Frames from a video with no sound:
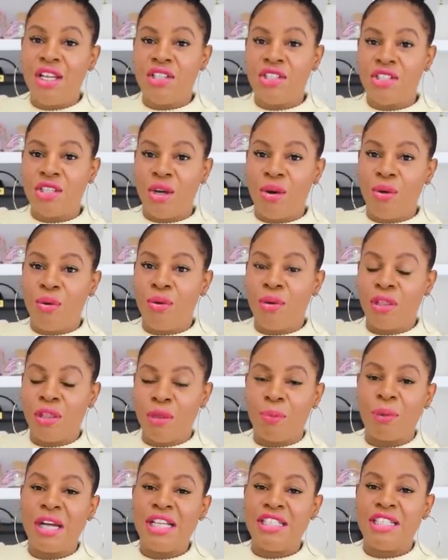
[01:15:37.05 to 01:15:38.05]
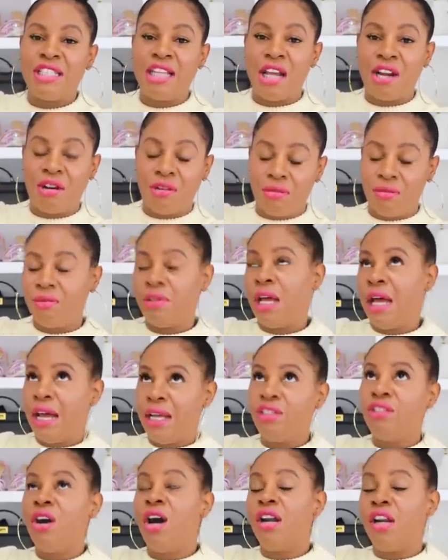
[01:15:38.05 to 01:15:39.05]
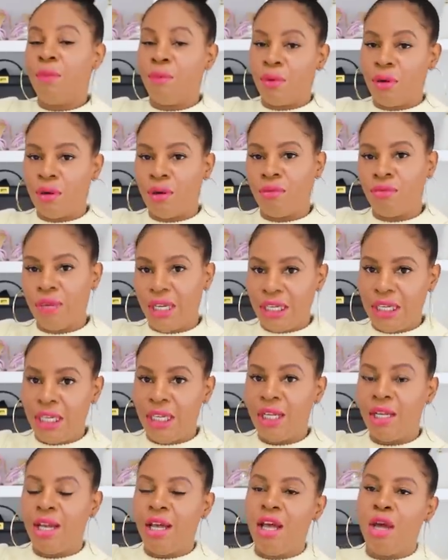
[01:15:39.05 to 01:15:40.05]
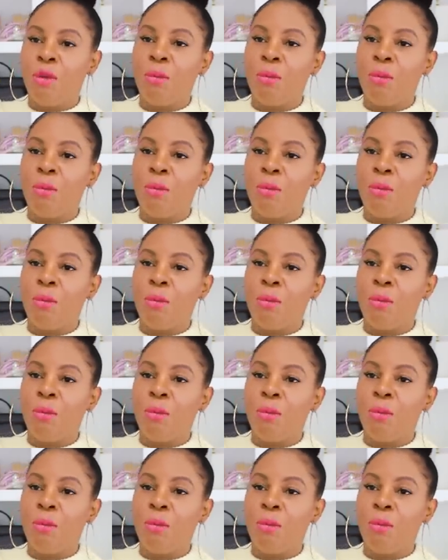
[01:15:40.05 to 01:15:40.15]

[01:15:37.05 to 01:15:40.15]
So the prices had a, had gone up already,